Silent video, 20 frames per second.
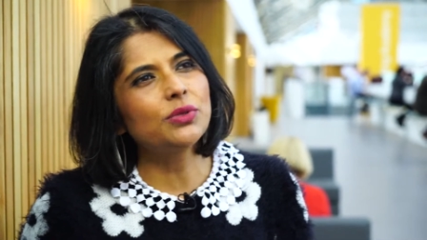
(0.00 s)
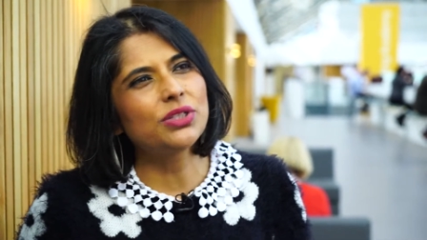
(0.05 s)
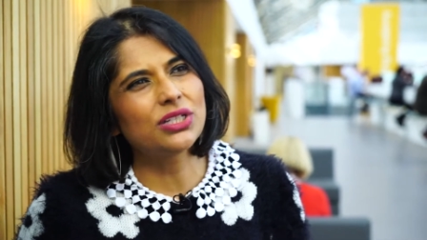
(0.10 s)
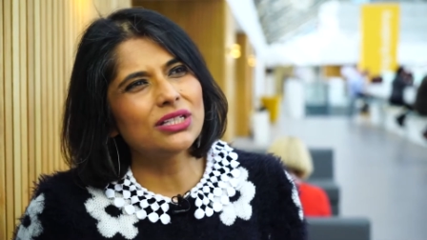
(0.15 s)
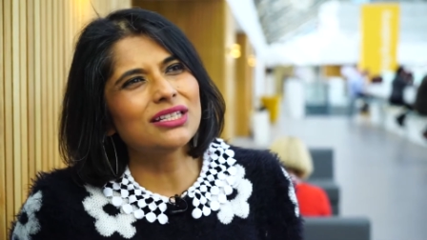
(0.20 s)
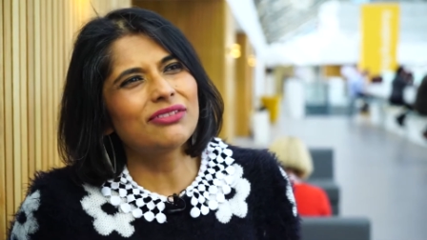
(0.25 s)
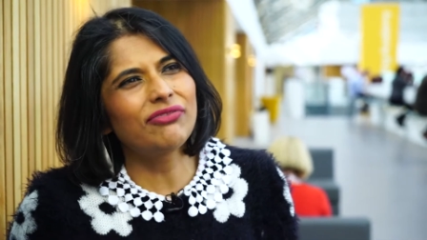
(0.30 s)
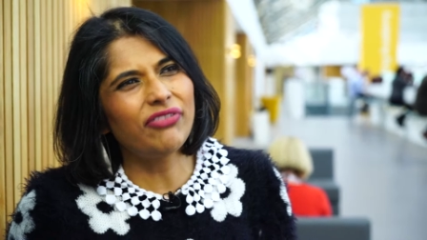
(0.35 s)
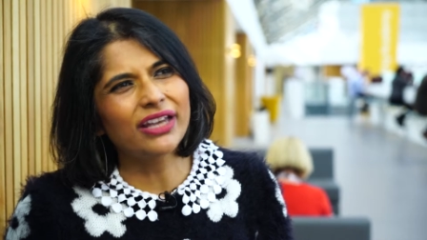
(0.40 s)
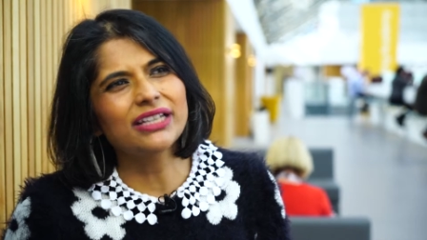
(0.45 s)
which
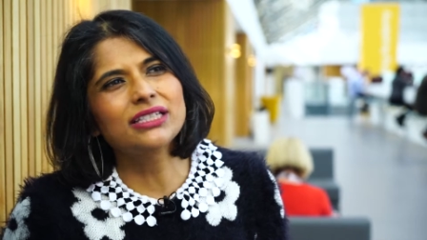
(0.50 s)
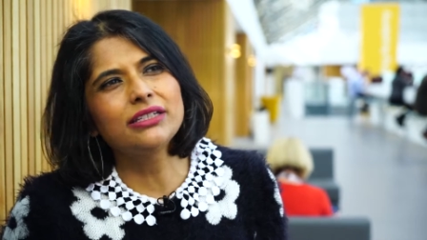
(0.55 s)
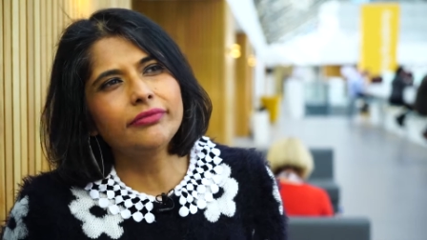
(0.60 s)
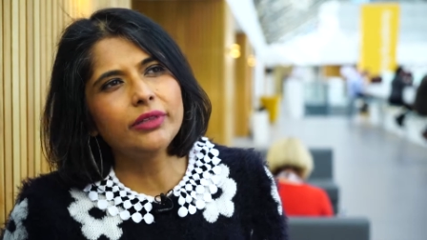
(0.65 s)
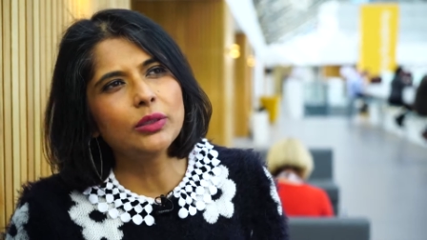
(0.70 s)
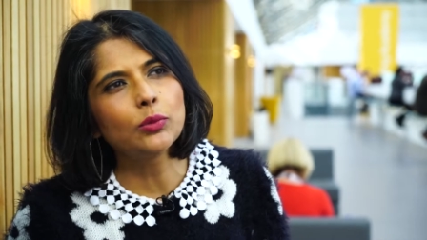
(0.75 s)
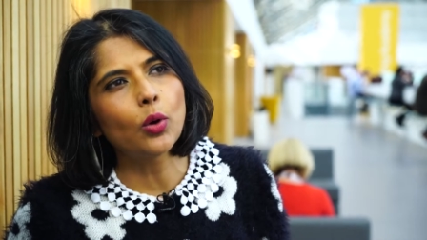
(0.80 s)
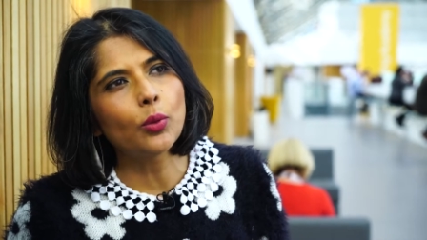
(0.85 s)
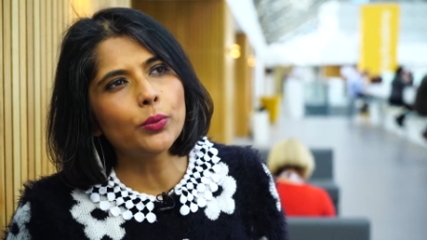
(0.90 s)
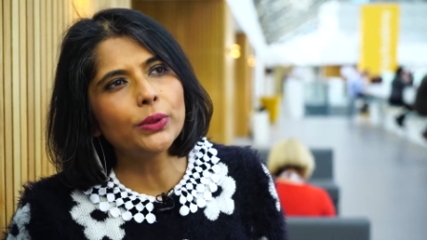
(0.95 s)
is
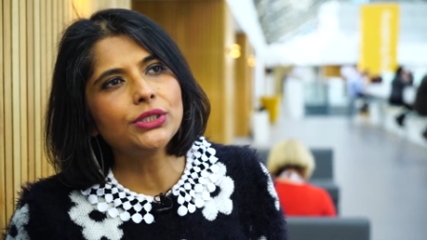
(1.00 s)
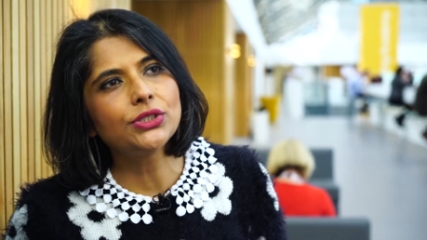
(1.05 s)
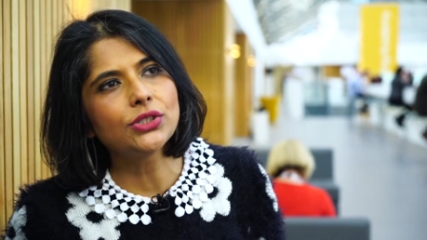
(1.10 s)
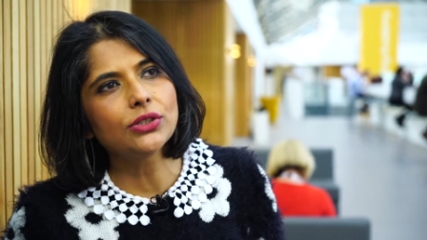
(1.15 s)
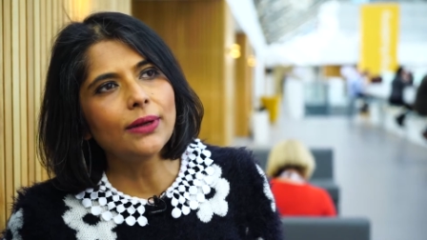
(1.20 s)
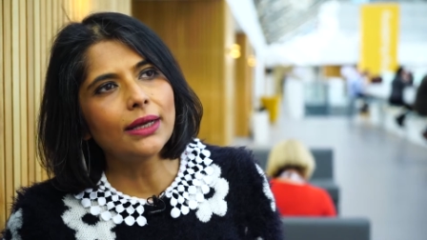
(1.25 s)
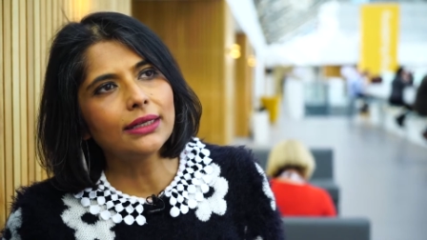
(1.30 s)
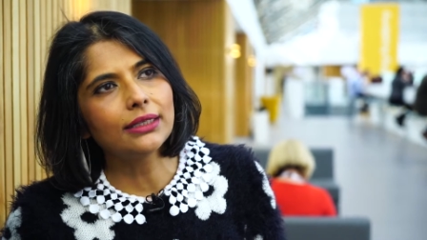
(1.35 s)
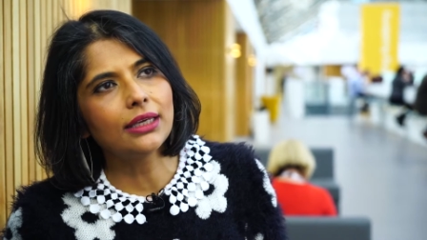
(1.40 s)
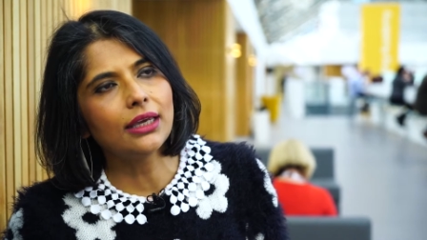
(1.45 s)
effectively what we
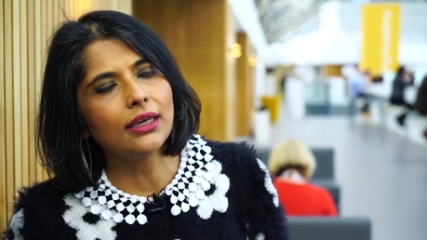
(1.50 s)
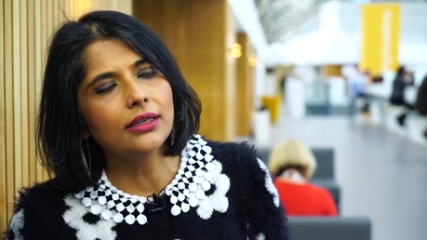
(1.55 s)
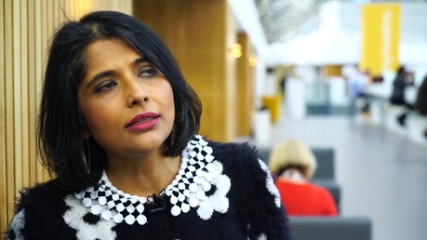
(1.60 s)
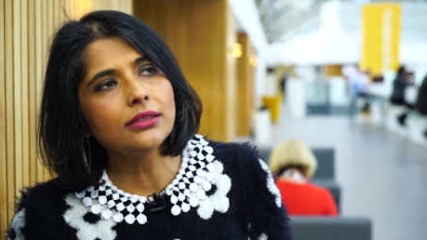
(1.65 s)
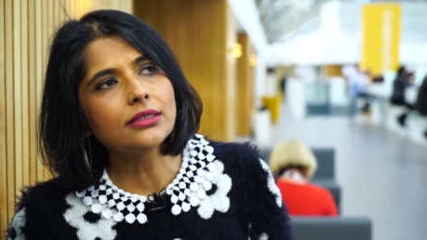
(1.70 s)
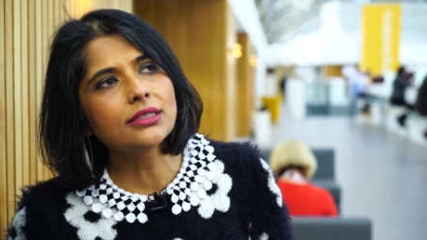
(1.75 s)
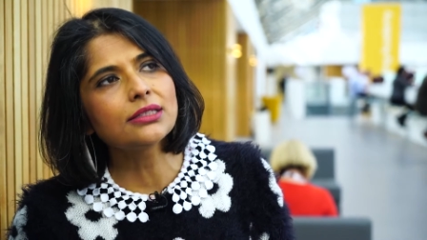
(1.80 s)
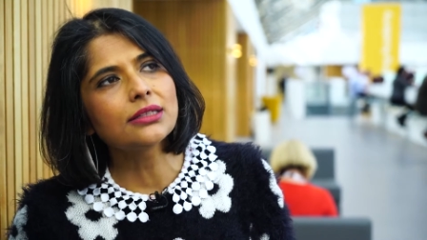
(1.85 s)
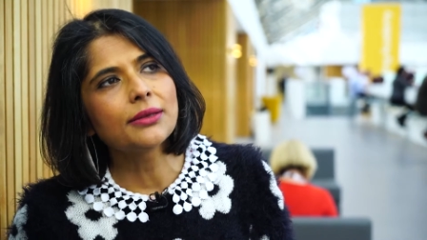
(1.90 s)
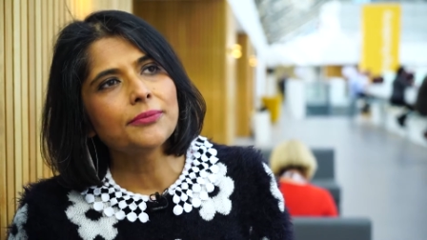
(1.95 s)
do at
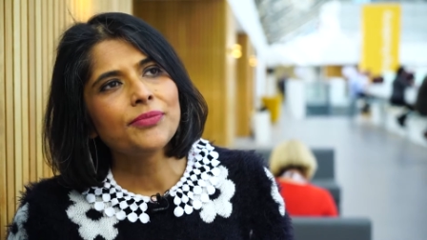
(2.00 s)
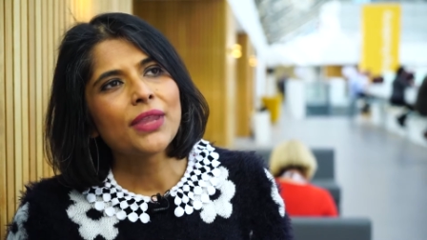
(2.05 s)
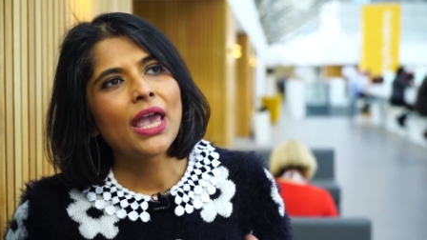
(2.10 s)
King's,